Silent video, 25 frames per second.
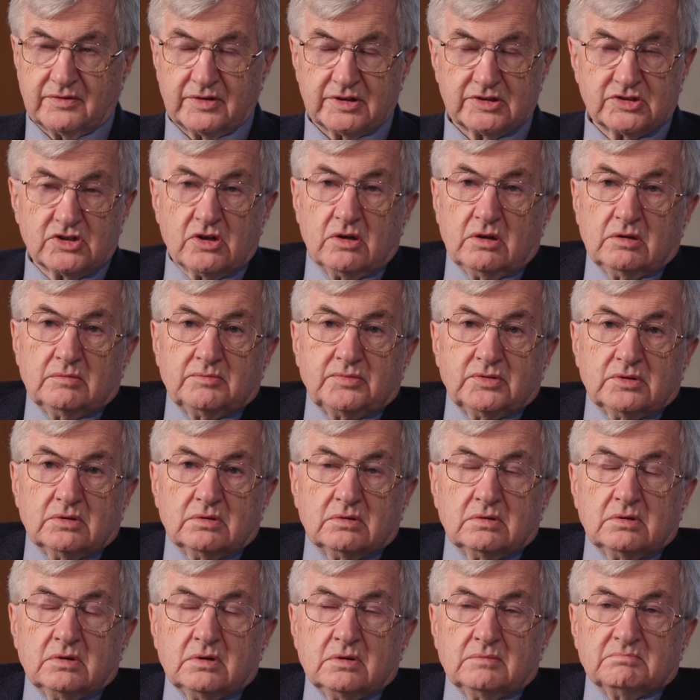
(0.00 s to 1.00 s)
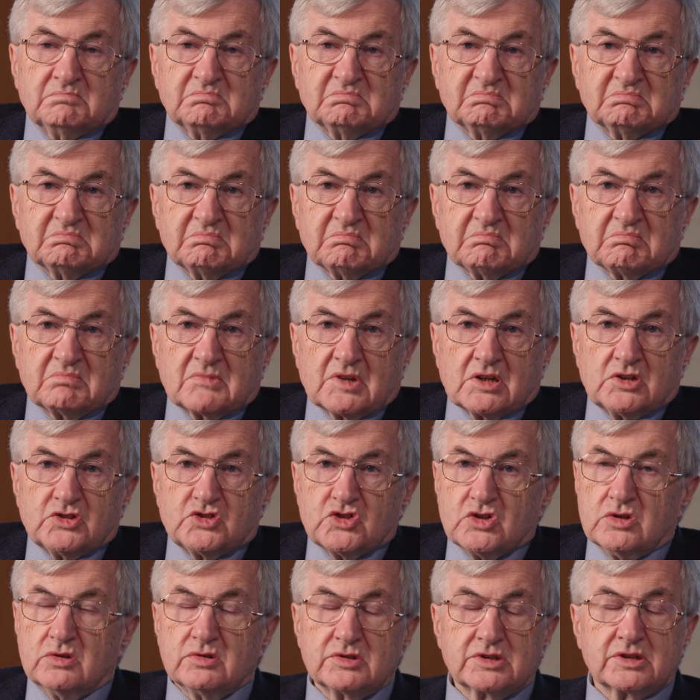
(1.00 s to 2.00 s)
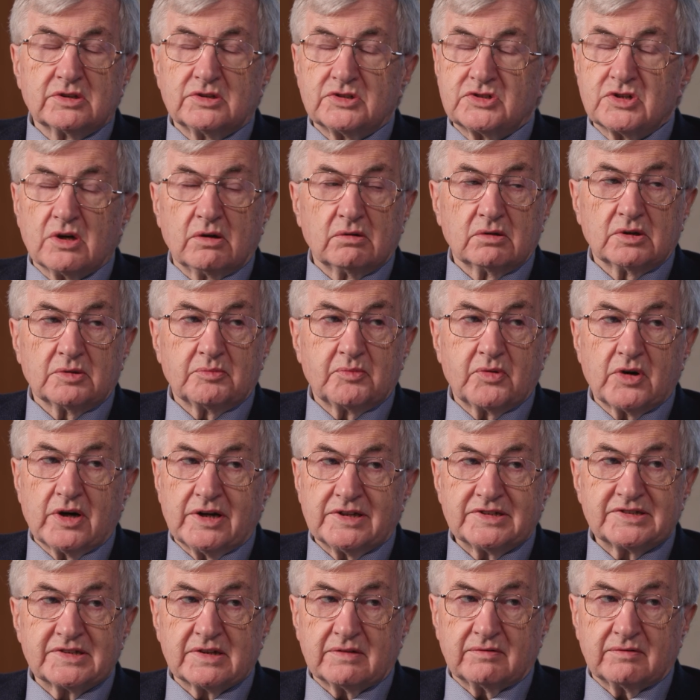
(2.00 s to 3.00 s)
for example, Jews control the press